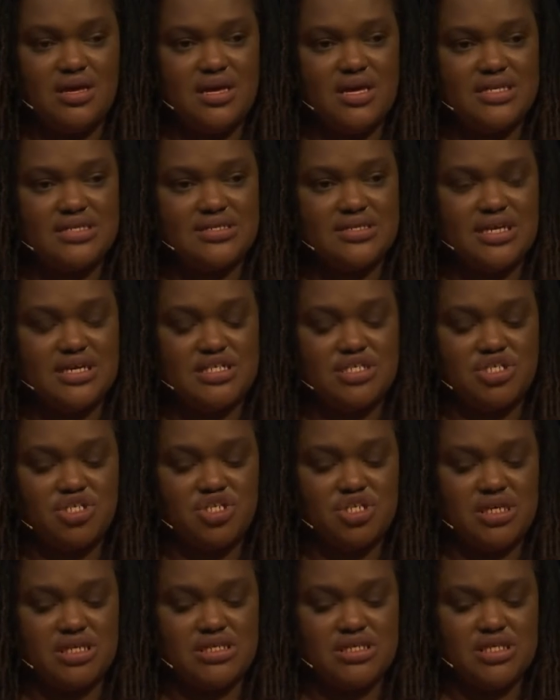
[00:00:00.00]
says,
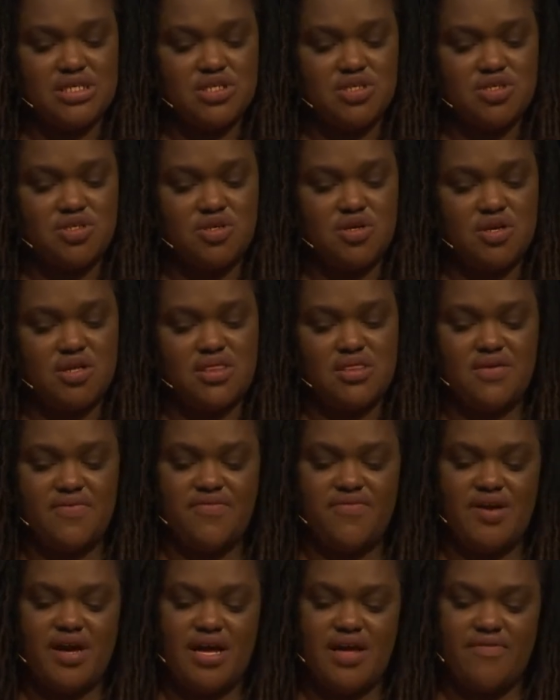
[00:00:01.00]
Jesus took the
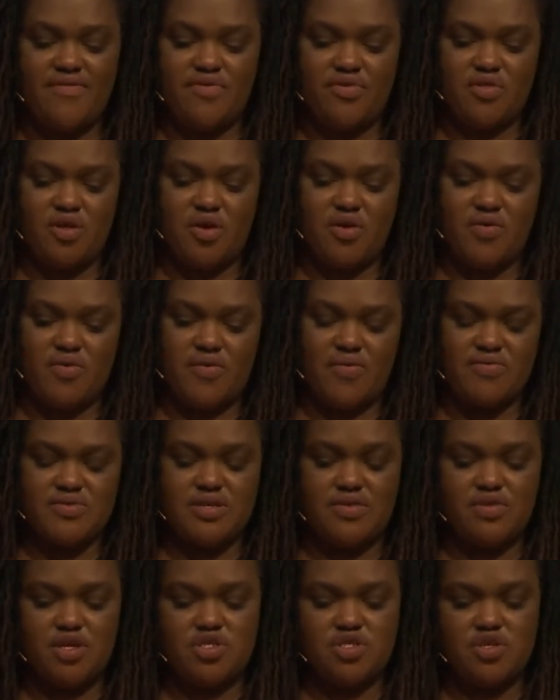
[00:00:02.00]
5 loaves
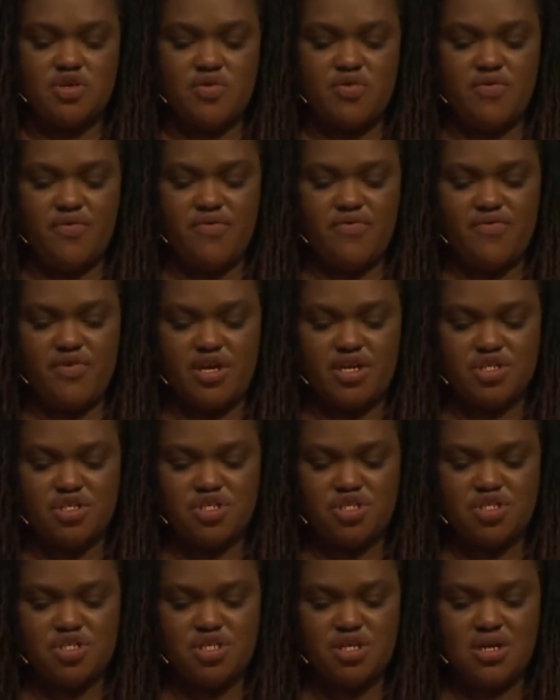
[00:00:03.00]
and the 2
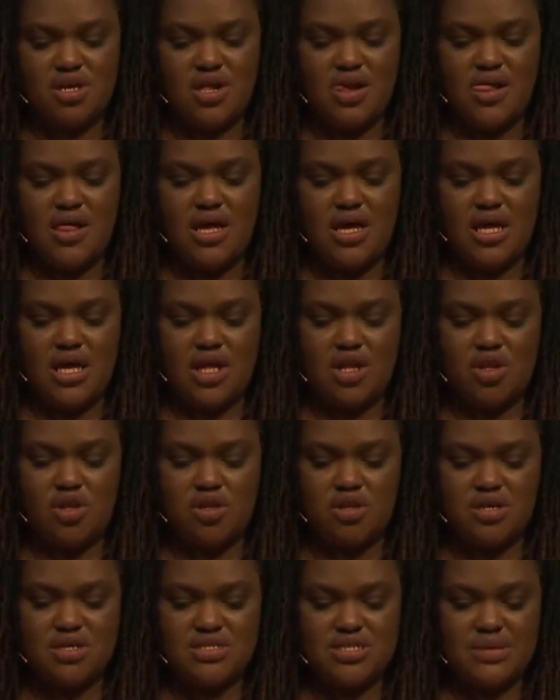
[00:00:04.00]
fish. He
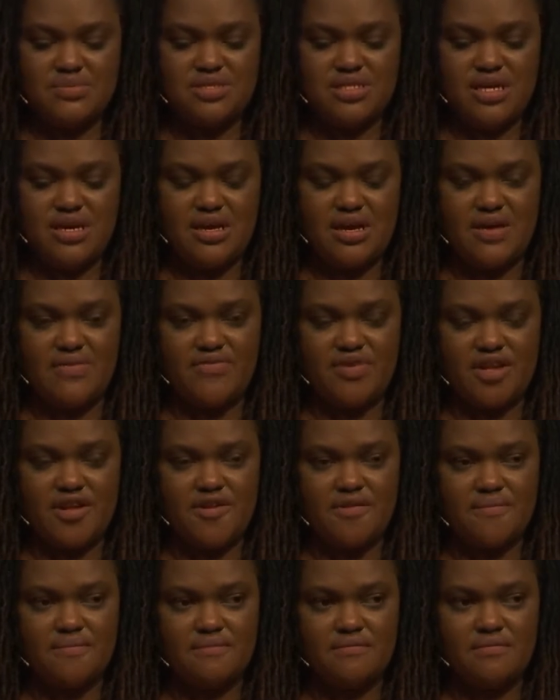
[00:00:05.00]
looked up to
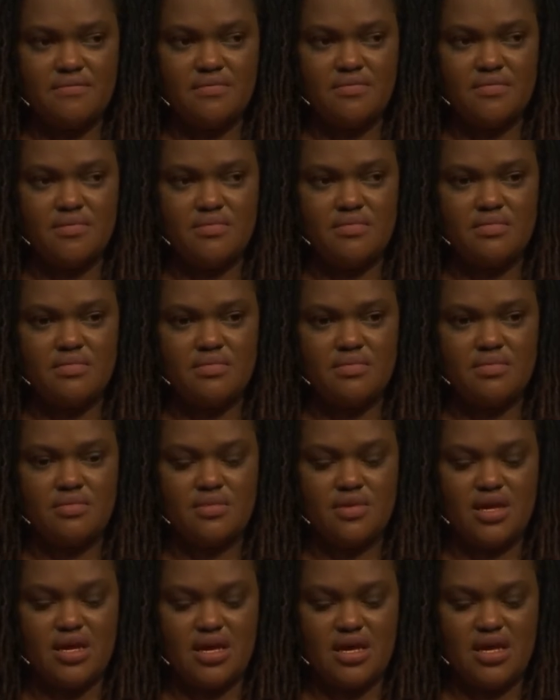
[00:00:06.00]
heaven
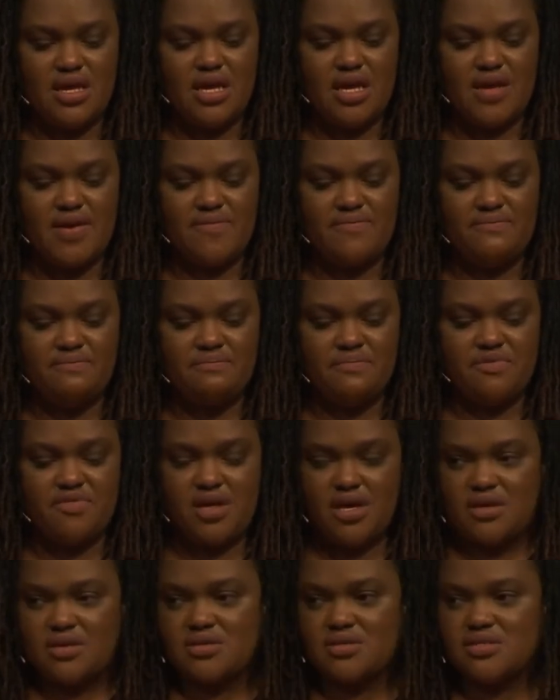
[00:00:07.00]
and gave
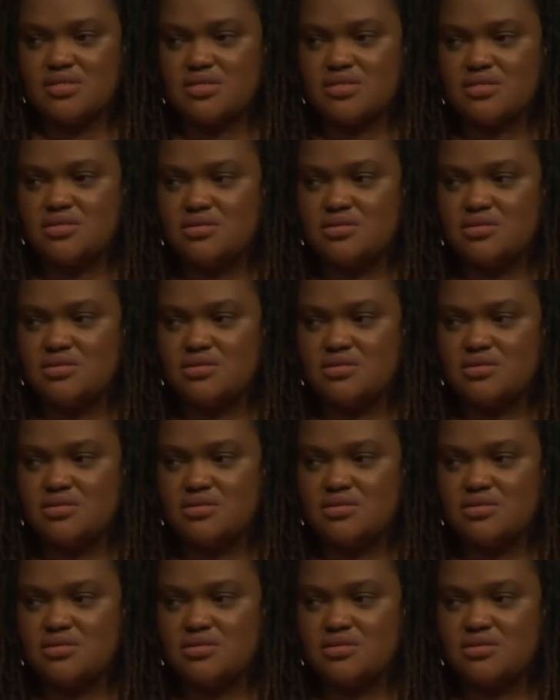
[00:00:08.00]
thanks.